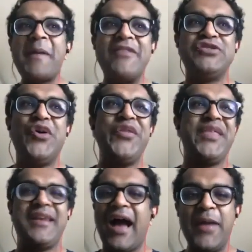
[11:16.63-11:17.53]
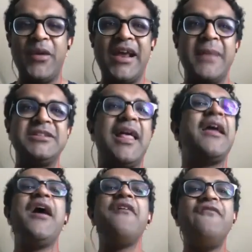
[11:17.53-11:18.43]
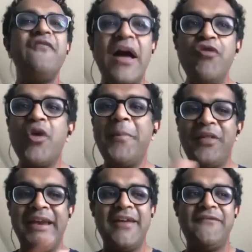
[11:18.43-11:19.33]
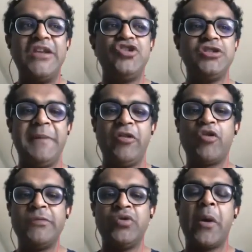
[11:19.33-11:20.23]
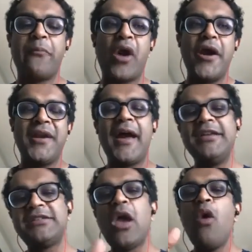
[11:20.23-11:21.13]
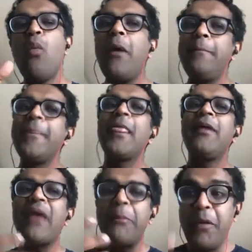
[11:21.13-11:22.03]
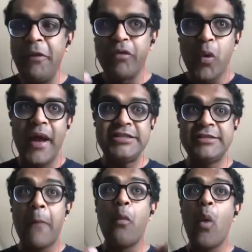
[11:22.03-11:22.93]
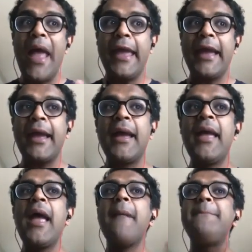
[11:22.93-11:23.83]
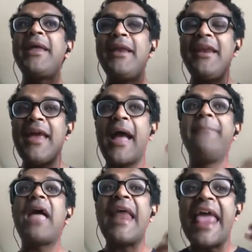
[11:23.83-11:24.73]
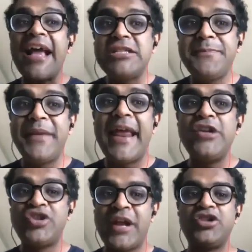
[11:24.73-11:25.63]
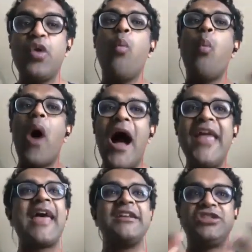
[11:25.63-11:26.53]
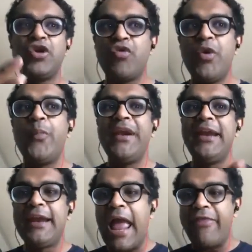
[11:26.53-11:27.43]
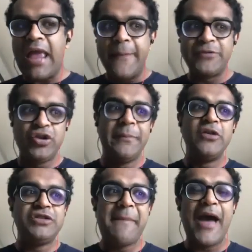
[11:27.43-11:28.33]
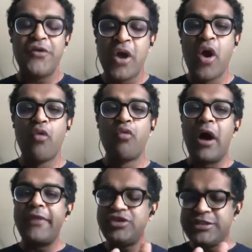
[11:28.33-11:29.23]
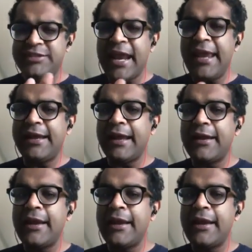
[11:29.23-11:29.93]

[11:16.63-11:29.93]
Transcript: about this all the time when it comes to like vulnerable individuals being the groups we got prioritize. Well, that probably requires some weighing, but an explanation as to why that is the group we need to care the absolute most about rather than just state it.